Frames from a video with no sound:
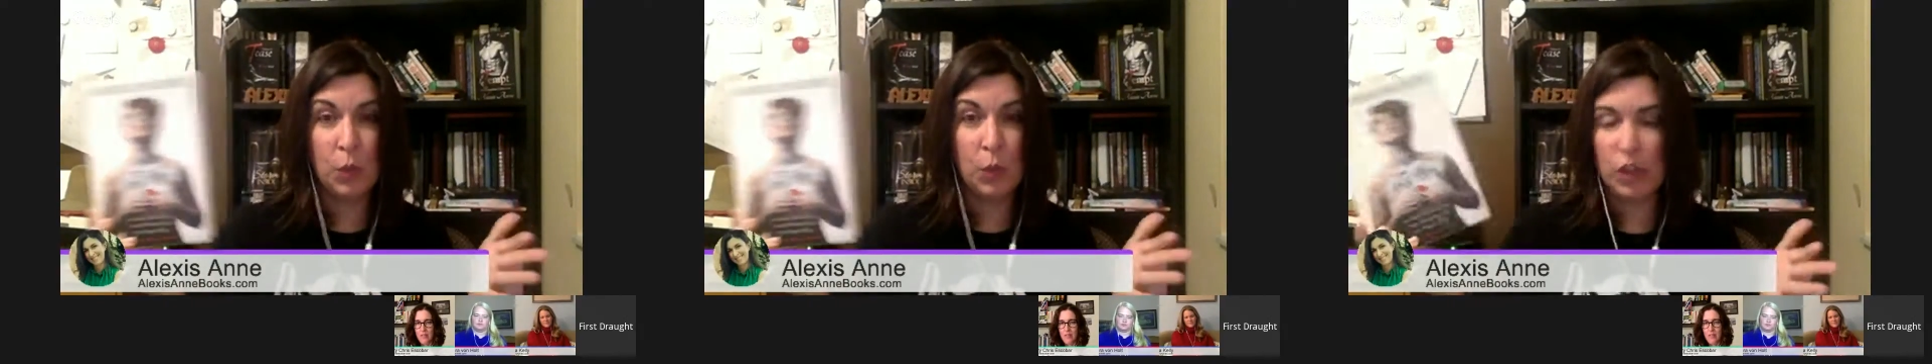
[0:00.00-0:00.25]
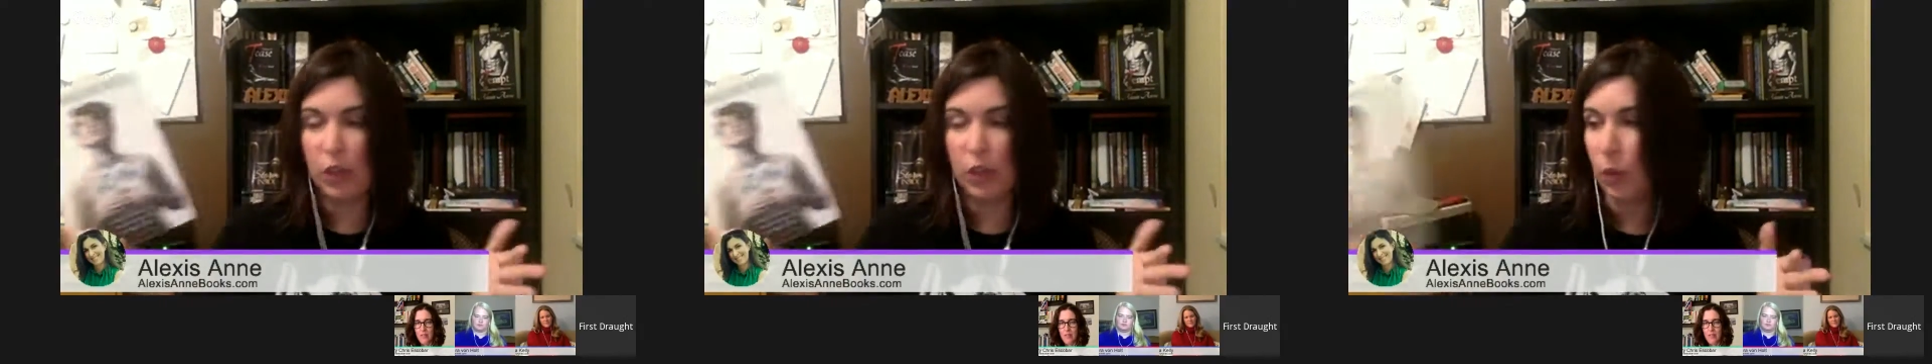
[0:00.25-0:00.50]
want
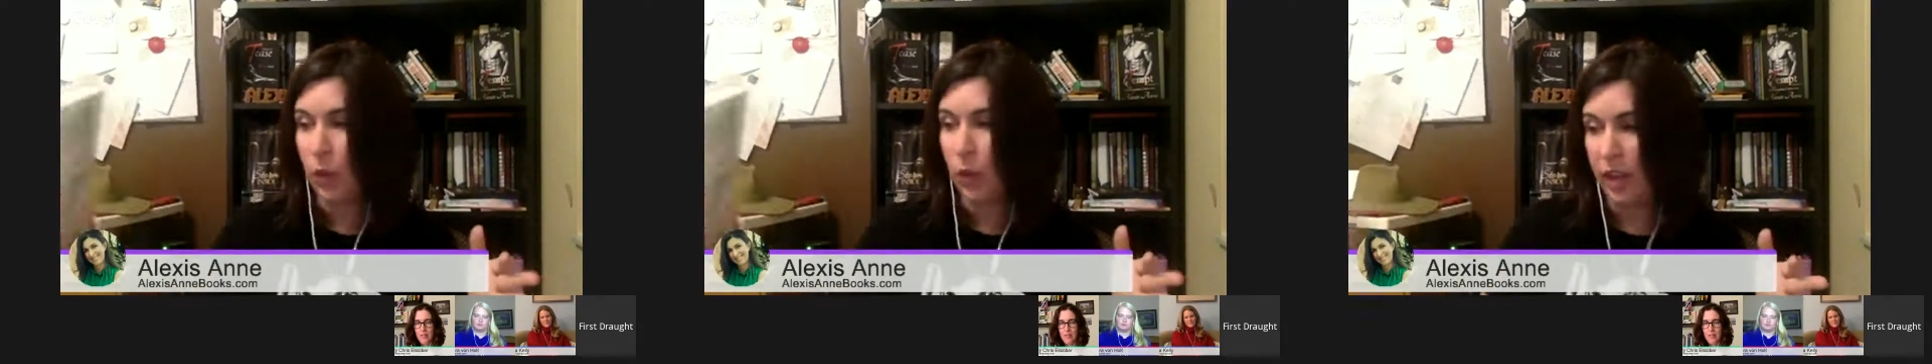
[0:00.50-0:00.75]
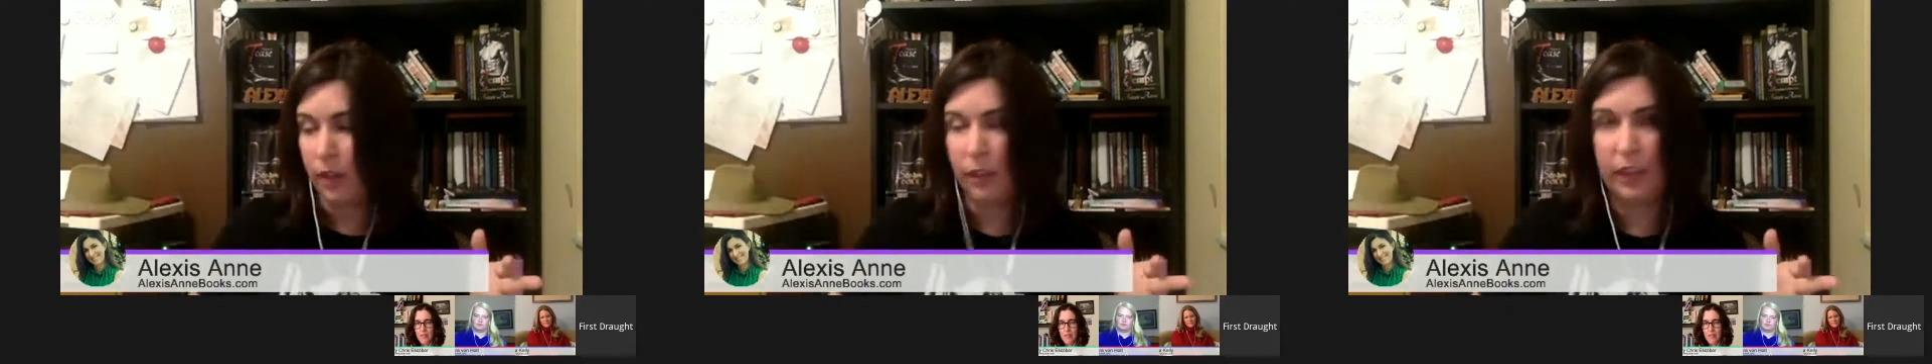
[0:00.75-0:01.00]
to do
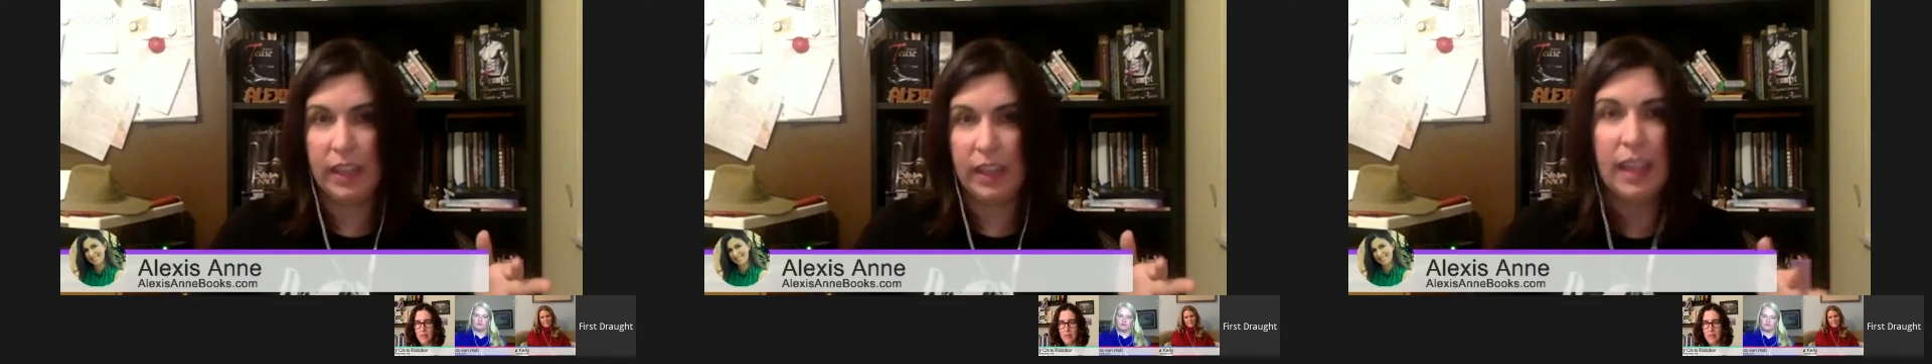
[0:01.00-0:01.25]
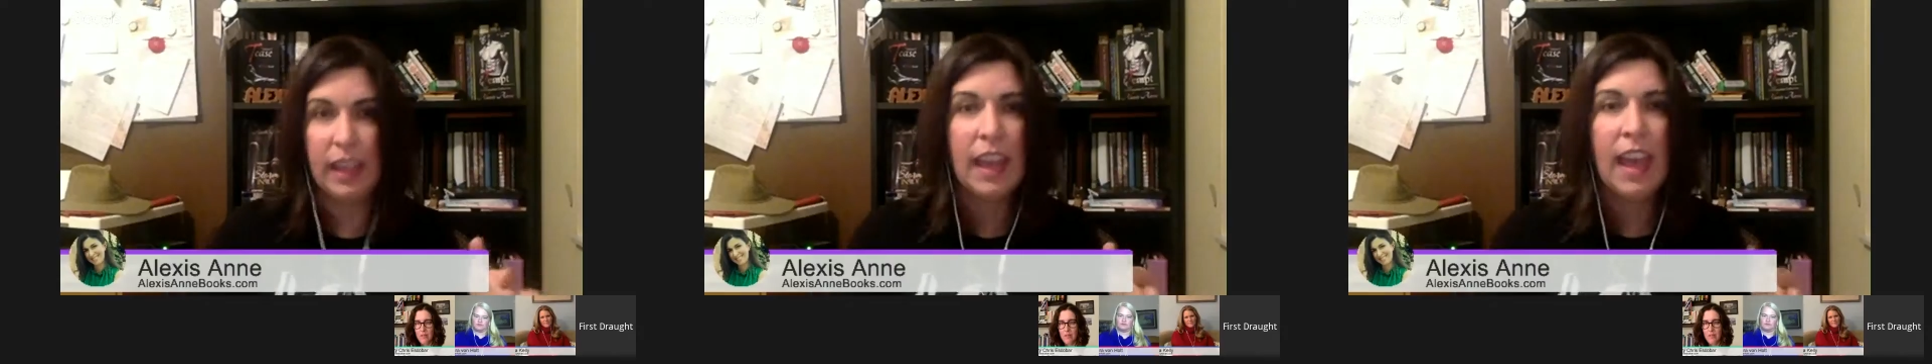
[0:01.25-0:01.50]

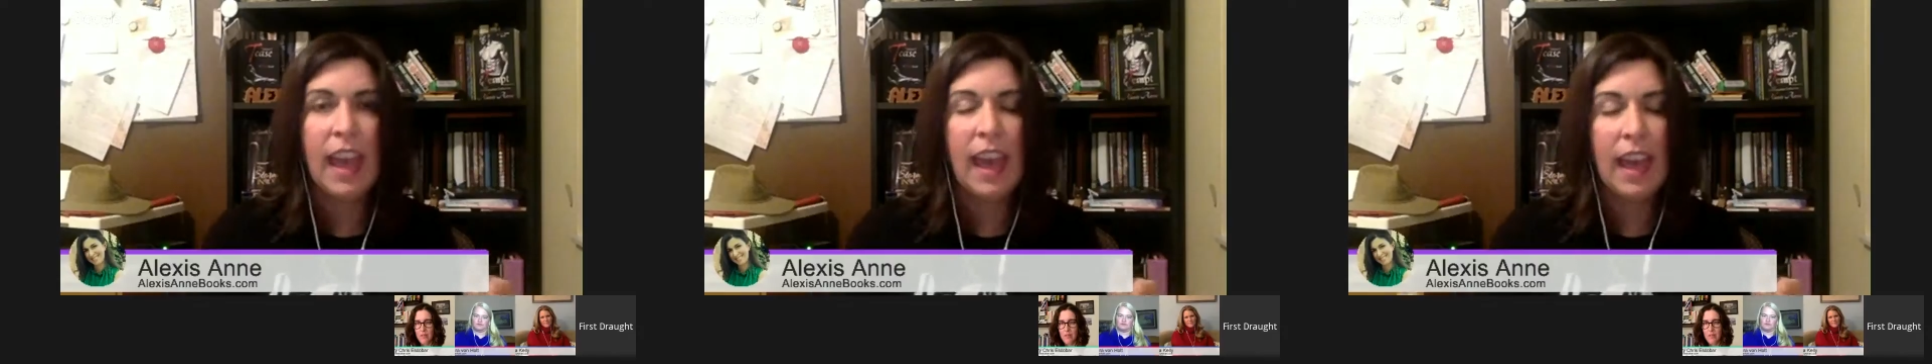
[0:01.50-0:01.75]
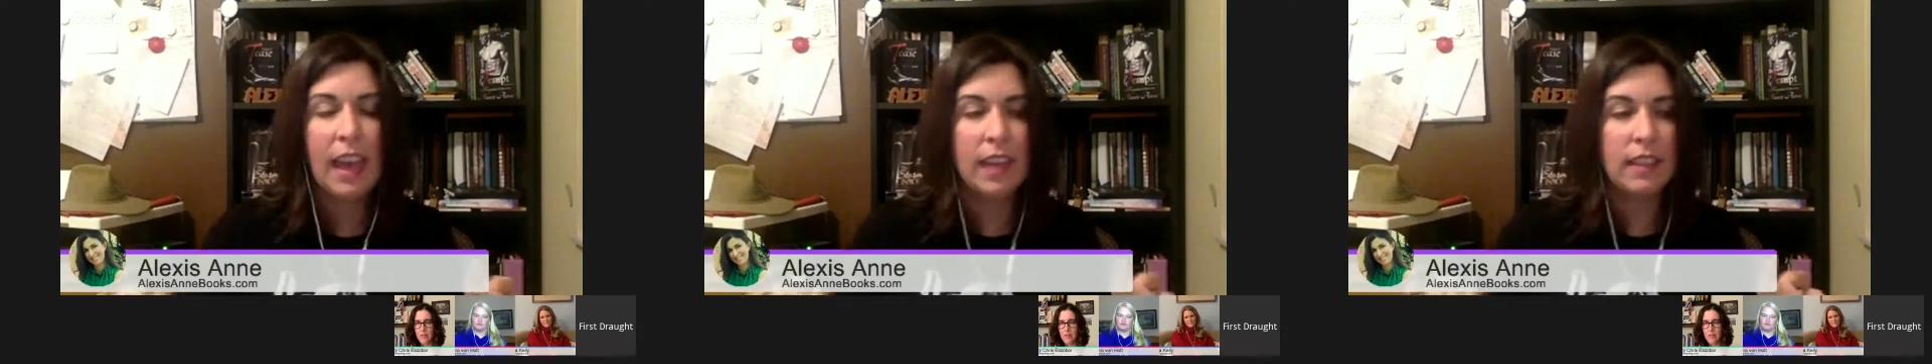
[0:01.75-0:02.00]
creatively.
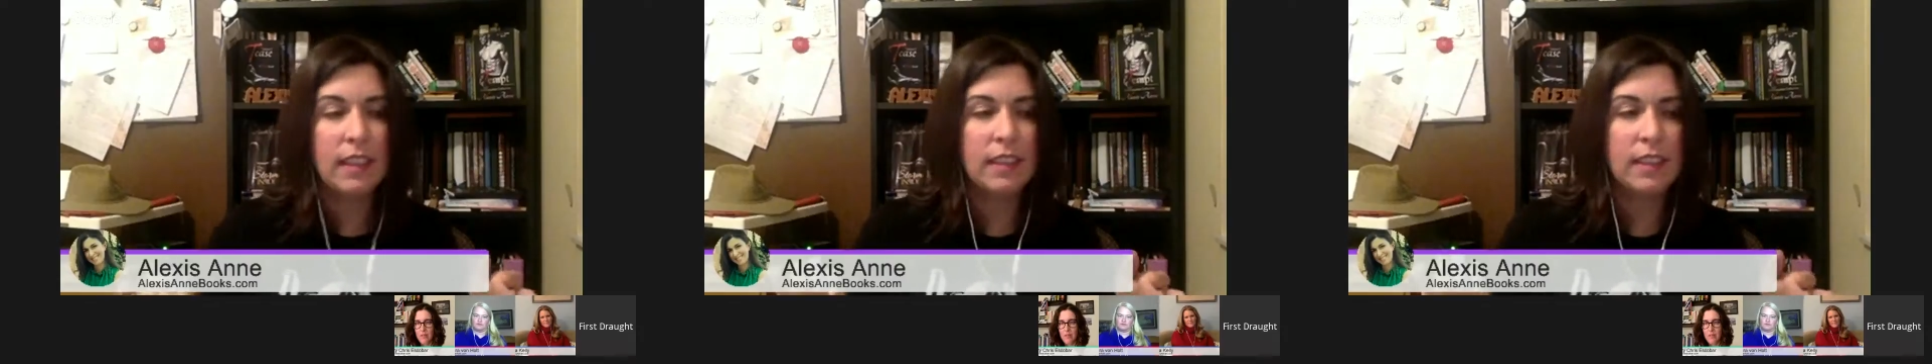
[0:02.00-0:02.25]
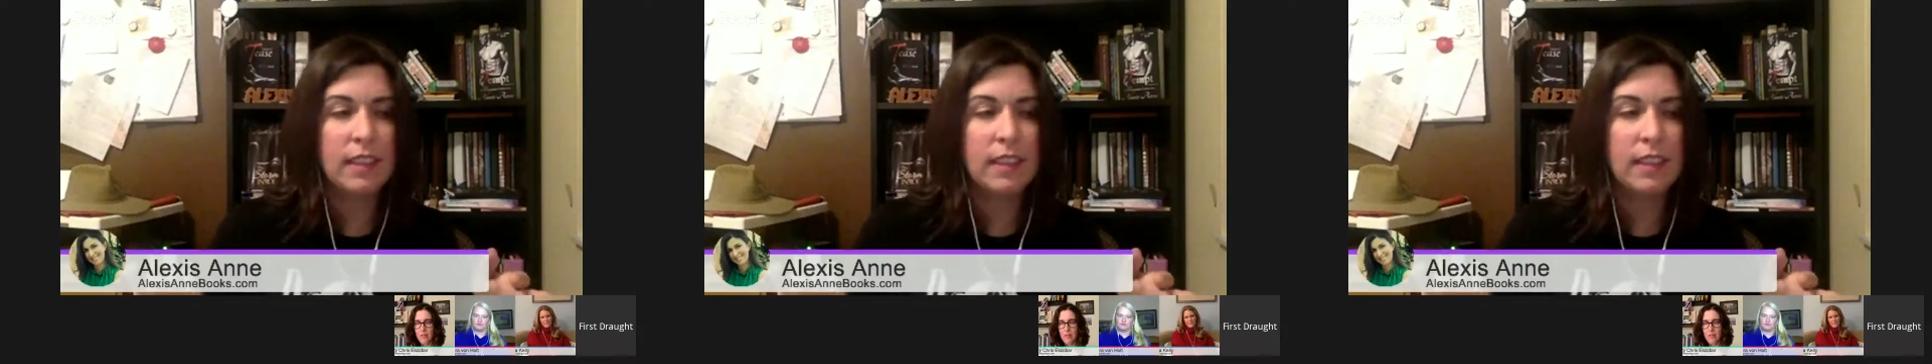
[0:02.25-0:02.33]
And